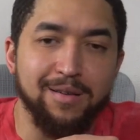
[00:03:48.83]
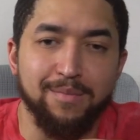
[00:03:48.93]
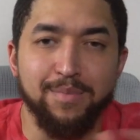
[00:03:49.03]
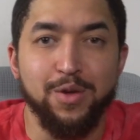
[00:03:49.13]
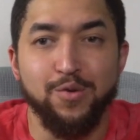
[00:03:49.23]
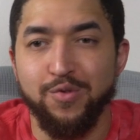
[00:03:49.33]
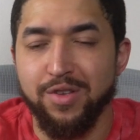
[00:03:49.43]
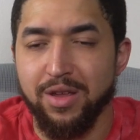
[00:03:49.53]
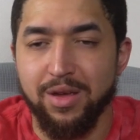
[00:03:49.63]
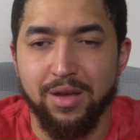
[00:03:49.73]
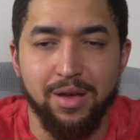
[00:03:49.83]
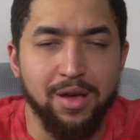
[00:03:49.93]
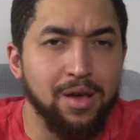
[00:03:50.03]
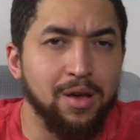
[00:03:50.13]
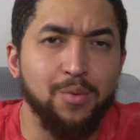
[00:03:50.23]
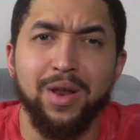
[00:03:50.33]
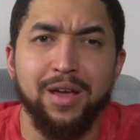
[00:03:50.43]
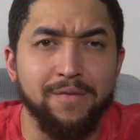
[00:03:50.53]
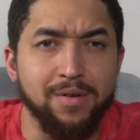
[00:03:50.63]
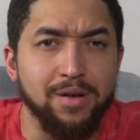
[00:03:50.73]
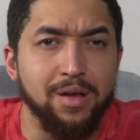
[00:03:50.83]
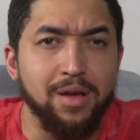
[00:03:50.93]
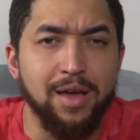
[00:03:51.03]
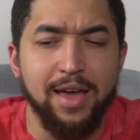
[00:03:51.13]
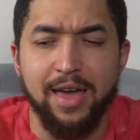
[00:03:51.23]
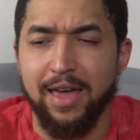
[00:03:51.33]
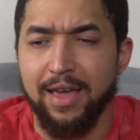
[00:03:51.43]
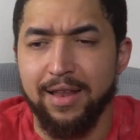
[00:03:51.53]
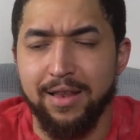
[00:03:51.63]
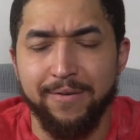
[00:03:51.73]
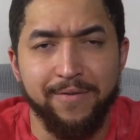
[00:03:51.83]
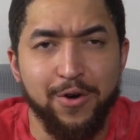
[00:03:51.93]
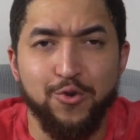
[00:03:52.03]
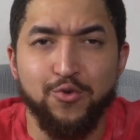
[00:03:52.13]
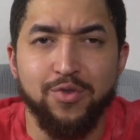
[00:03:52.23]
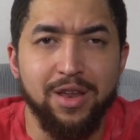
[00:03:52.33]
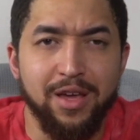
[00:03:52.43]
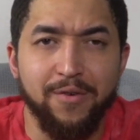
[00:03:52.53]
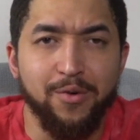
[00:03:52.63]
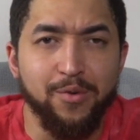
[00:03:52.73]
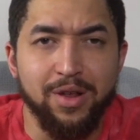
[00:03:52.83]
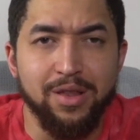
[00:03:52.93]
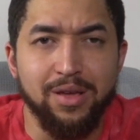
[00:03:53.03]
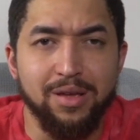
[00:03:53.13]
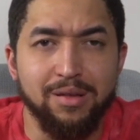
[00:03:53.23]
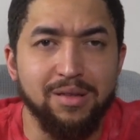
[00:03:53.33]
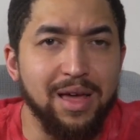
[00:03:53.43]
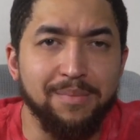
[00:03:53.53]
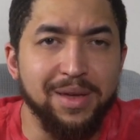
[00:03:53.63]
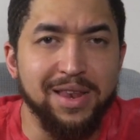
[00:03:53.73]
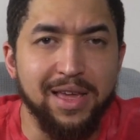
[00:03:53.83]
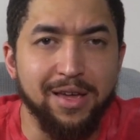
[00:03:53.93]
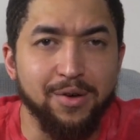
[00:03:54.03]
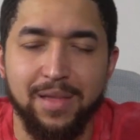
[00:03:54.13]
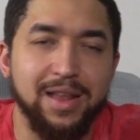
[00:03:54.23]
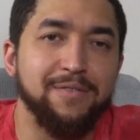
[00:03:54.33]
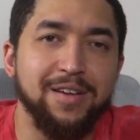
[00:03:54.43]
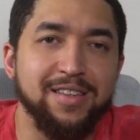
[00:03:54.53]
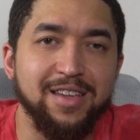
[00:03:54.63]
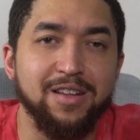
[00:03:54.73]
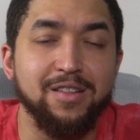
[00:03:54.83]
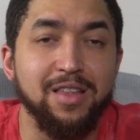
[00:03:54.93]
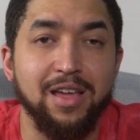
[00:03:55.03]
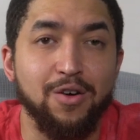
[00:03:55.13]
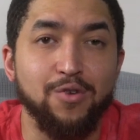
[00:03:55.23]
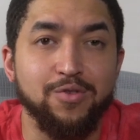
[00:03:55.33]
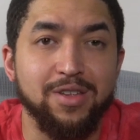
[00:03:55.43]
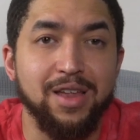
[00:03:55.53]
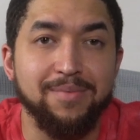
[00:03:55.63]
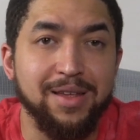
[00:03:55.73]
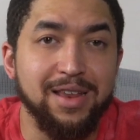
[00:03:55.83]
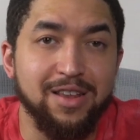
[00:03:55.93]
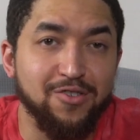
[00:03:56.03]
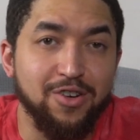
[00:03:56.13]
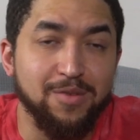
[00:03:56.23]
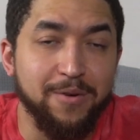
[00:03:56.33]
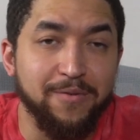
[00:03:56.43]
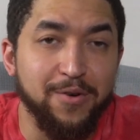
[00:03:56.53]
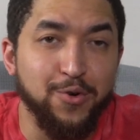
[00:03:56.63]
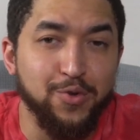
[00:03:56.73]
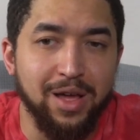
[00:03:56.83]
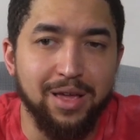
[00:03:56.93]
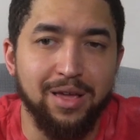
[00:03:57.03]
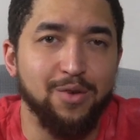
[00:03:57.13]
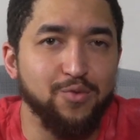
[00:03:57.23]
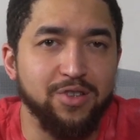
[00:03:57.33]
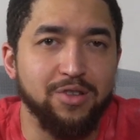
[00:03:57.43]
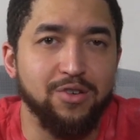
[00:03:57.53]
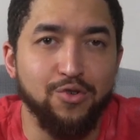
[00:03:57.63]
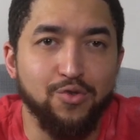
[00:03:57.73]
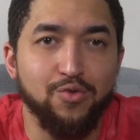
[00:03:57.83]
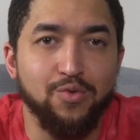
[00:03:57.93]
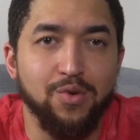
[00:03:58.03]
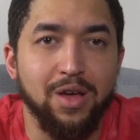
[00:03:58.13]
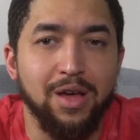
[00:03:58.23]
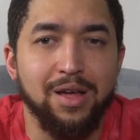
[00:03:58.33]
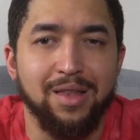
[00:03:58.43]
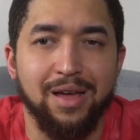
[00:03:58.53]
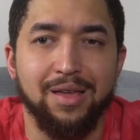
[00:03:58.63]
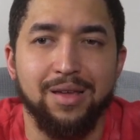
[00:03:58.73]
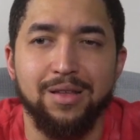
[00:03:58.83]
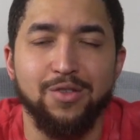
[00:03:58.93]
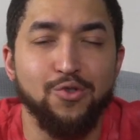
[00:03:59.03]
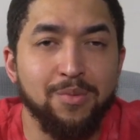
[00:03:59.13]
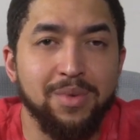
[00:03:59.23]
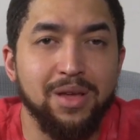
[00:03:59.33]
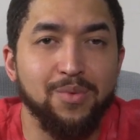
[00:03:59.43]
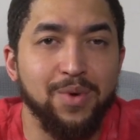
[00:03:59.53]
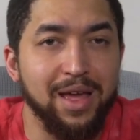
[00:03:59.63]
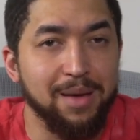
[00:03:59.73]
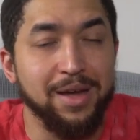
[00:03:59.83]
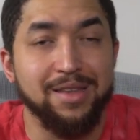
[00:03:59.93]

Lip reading: music, whatever. And the phone never really let me down. I never got scared of like, oh snap, I need to charge my phone. Like it was cool. Like normally when I had my